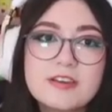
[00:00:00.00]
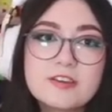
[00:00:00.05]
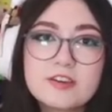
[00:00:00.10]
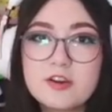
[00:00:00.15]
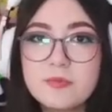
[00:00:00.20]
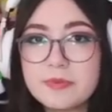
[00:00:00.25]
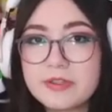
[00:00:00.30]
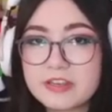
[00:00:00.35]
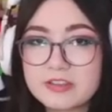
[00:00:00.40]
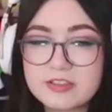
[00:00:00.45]

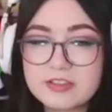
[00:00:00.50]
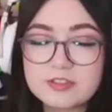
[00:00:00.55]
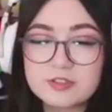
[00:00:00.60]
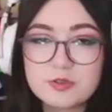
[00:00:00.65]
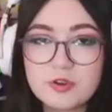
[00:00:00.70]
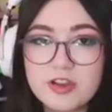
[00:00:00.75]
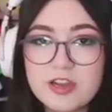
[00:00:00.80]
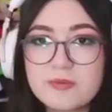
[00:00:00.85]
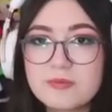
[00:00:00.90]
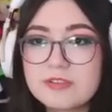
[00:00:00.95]
committed this
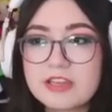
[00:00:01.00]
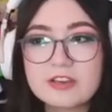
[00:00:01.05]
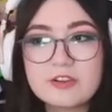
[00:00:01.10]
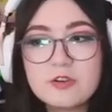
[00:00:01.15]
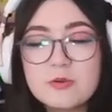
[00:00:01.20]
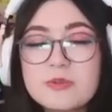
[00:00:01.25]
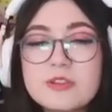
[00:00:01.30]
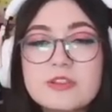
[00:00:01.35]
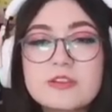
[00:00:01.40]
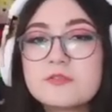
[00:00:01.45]
crime, like
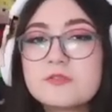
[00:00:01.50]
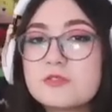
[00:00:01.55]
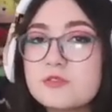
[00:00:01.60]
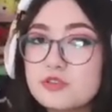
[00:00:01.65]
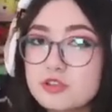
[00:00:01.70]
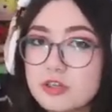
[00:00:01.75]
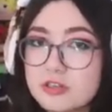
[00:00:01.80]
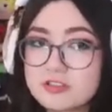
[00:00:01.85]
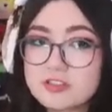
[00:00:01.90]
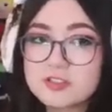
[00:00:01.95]
nobody knows who
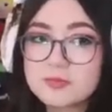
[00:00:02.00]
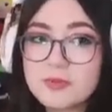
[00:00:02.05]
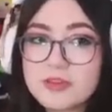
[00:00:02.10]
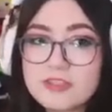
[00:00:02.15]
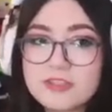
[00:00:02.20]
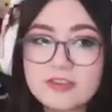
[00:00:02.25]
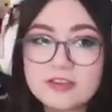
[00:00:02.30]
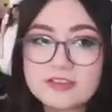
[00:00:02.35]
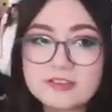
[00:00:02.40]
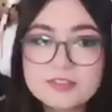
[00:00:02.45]
John
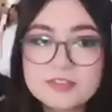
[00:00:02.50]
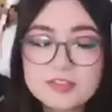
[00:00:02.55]
Smith is.